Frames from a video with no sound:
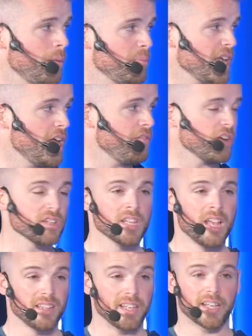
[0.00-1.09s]
behaviors,
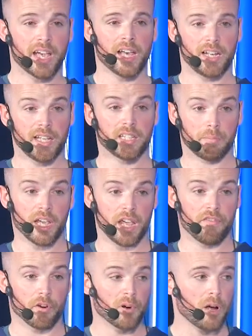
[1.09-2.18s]
then it can lead to
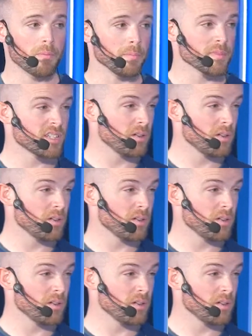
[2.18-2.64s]
behavior problems.